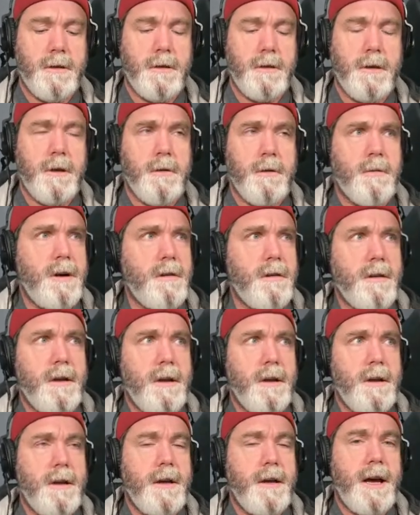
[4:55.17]
well,
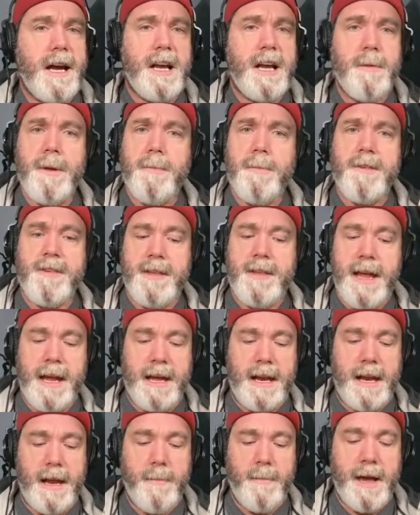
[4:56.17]
I could be
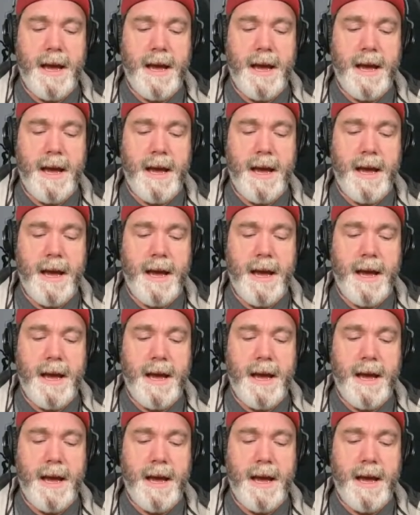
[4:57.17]
mistaken.